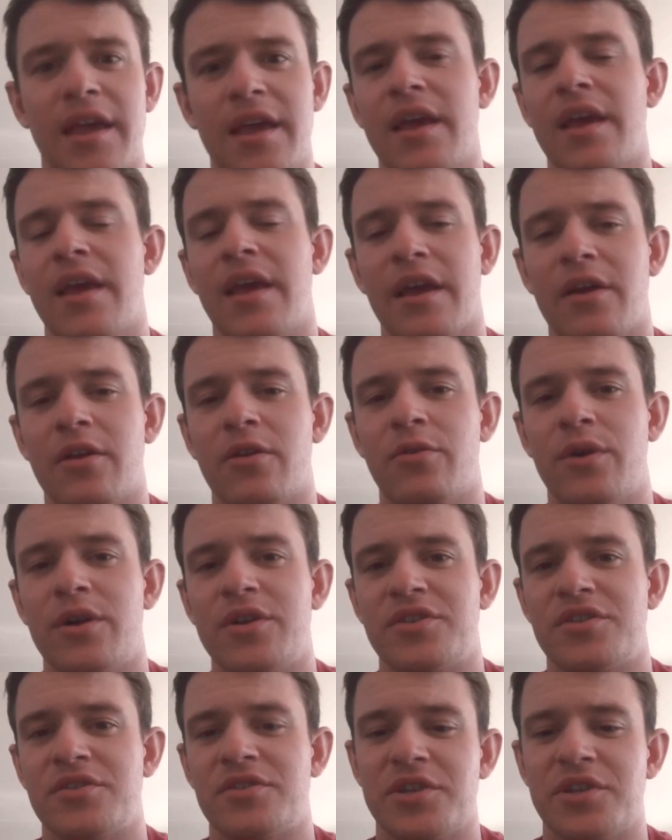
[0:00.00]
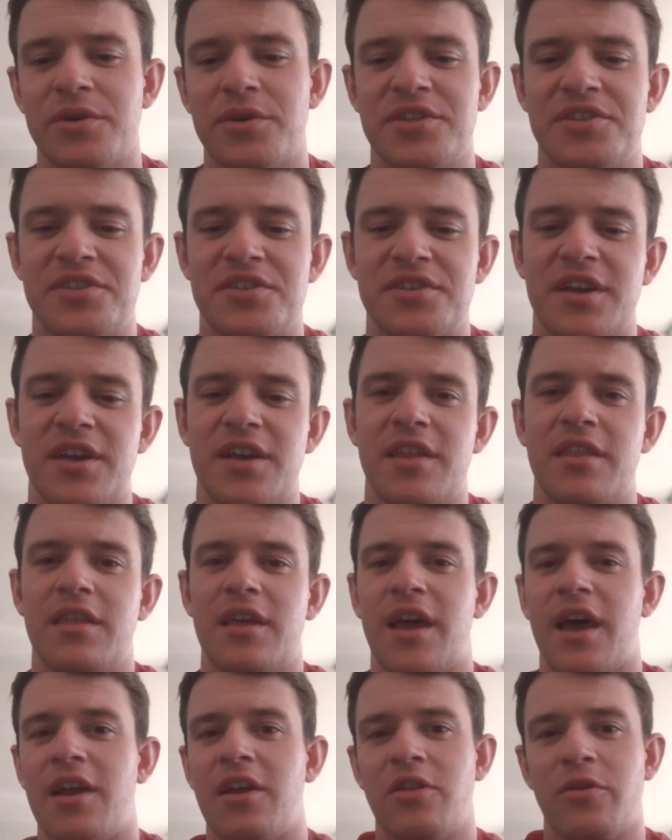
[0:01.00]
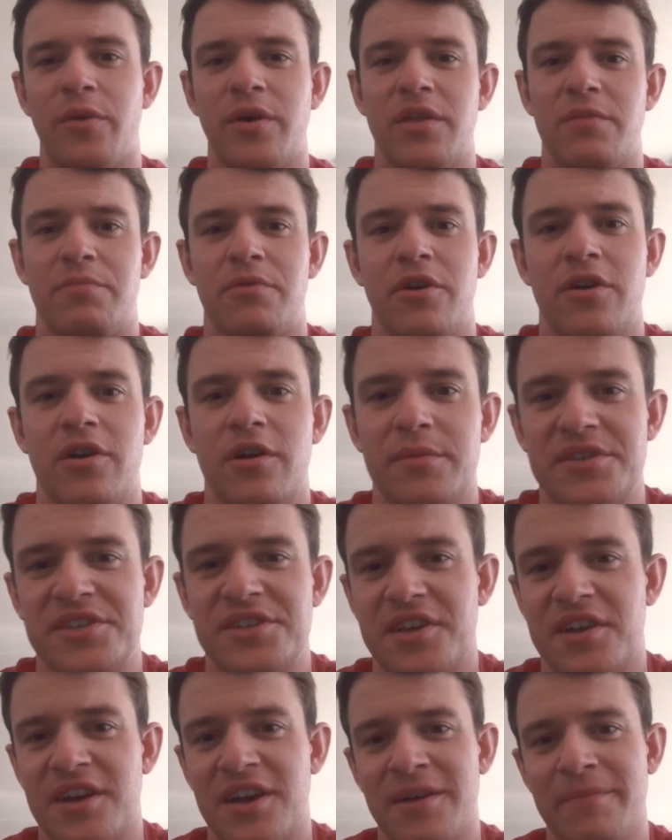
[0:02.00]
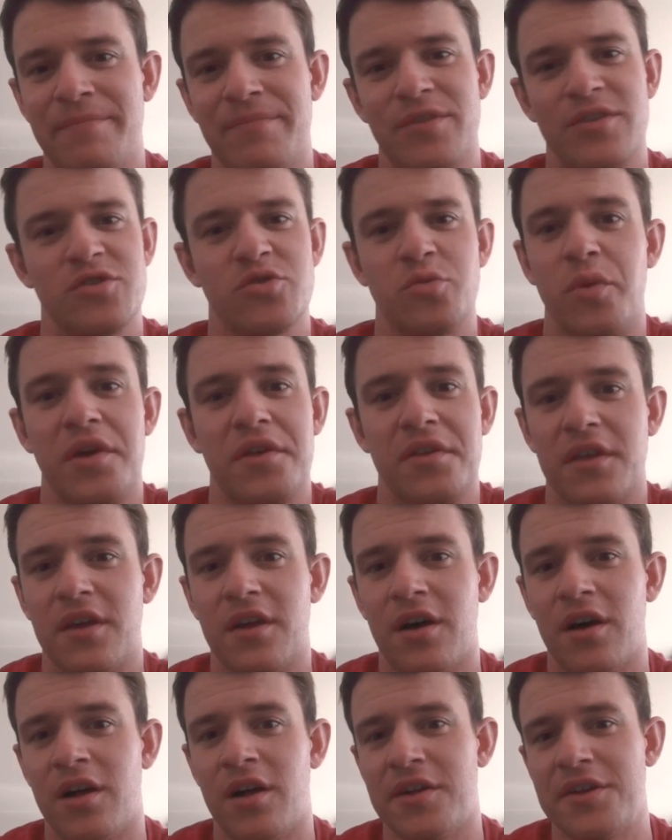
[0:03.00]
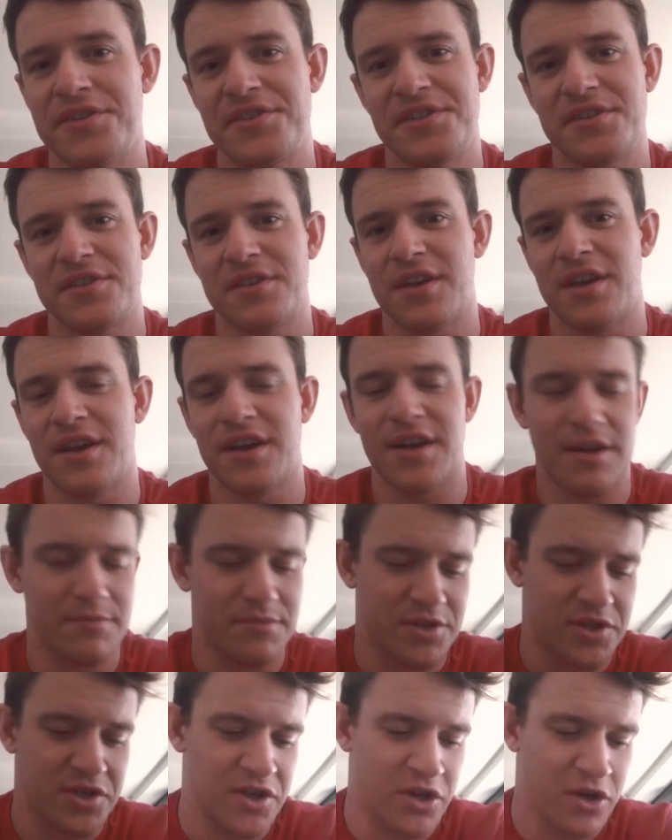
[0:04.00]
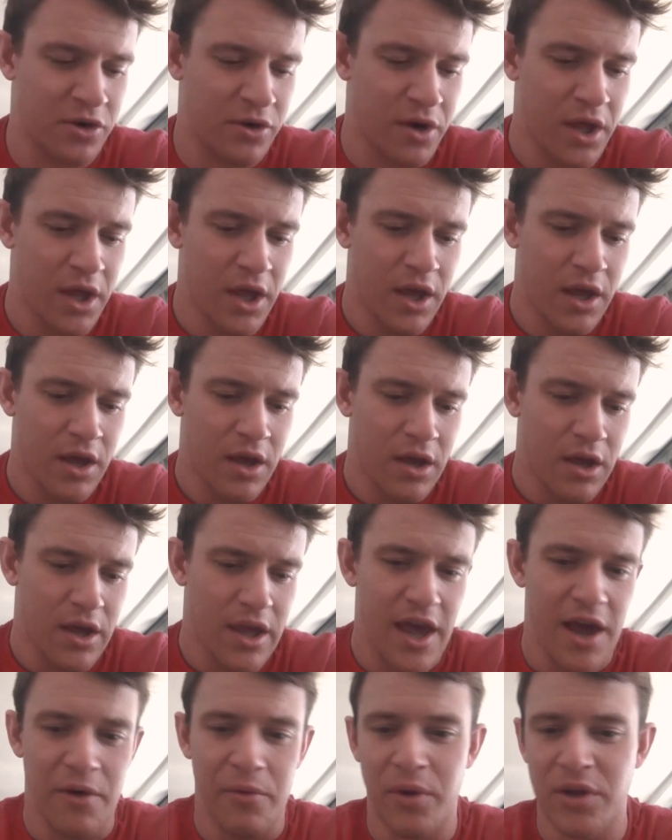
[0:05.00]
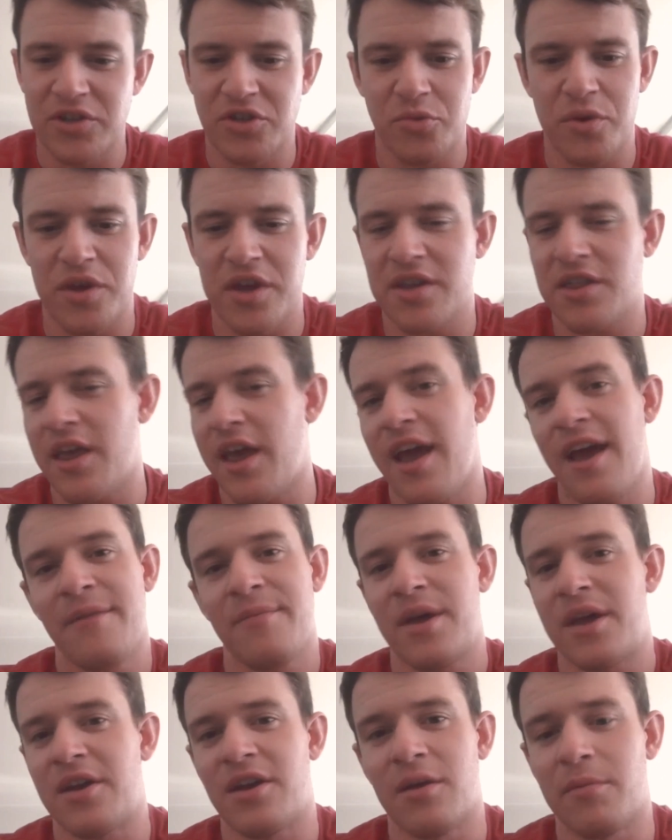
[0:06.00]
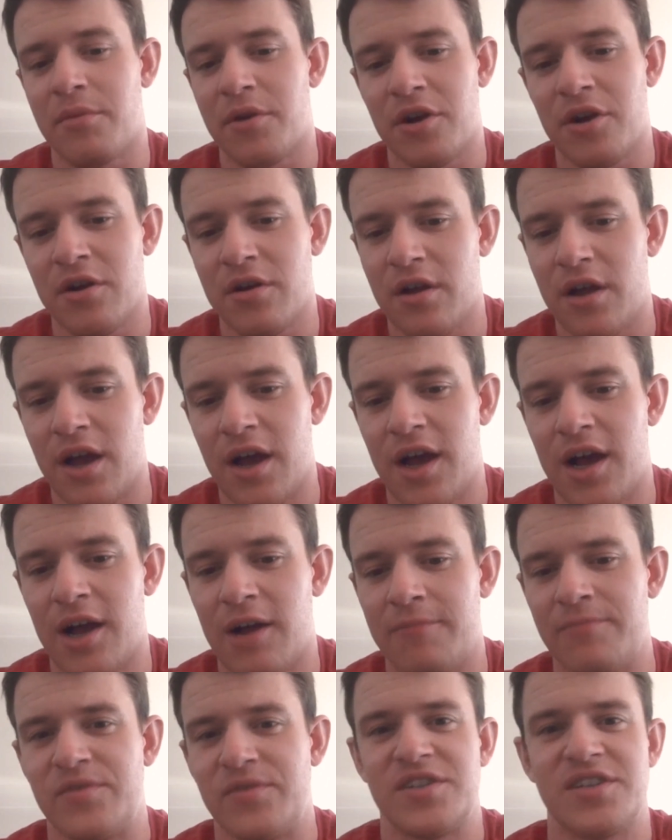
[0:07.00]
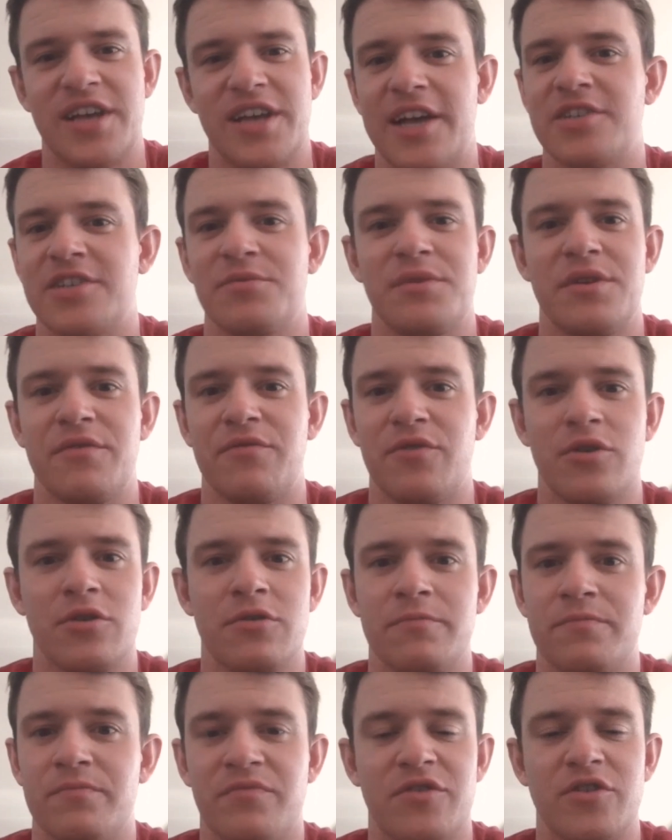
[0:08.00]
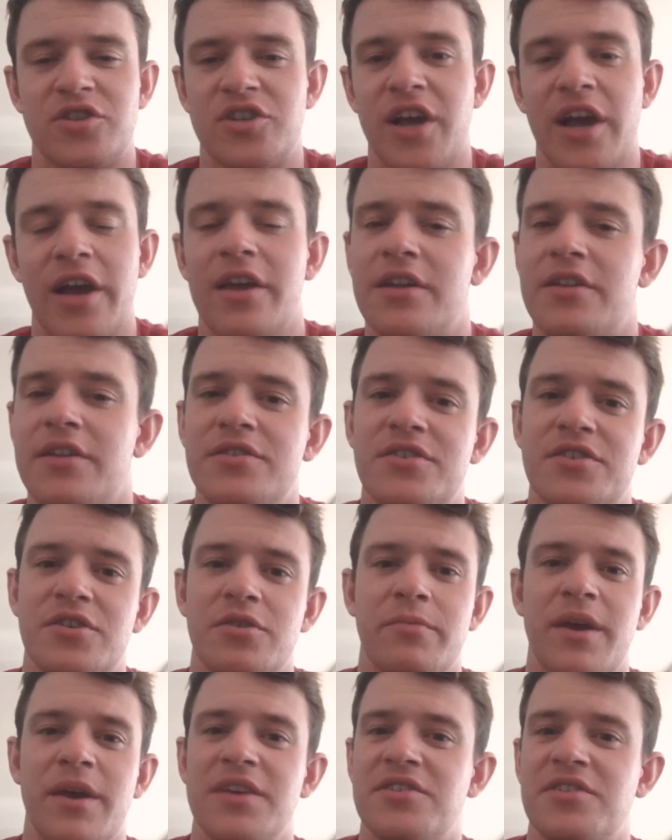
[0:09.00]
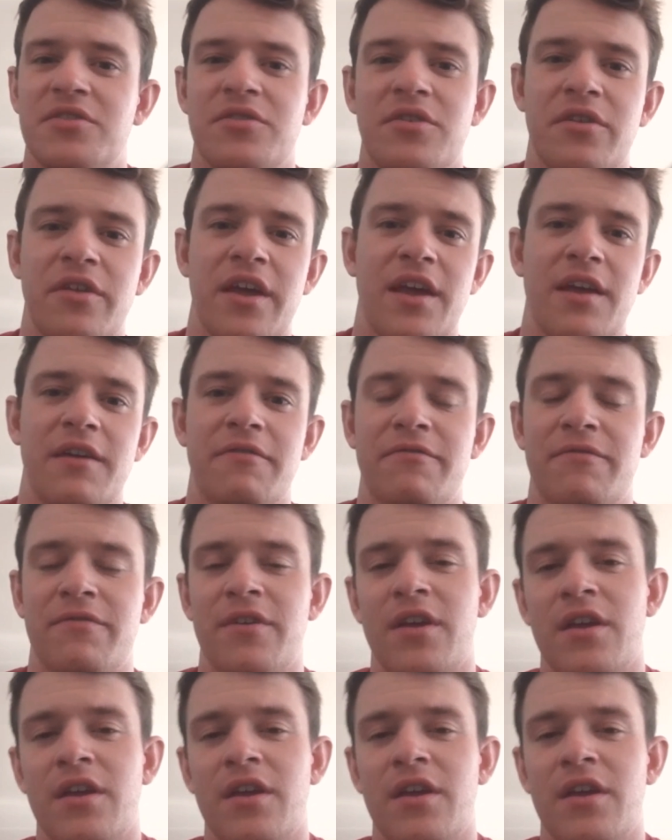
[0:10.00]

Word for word: yeah yeah good question so it's it, eh, the kind of the way the program is set up there's weekly calls um, so yeah, once a week they have my number um, to text me for for check-ins. So basically, like if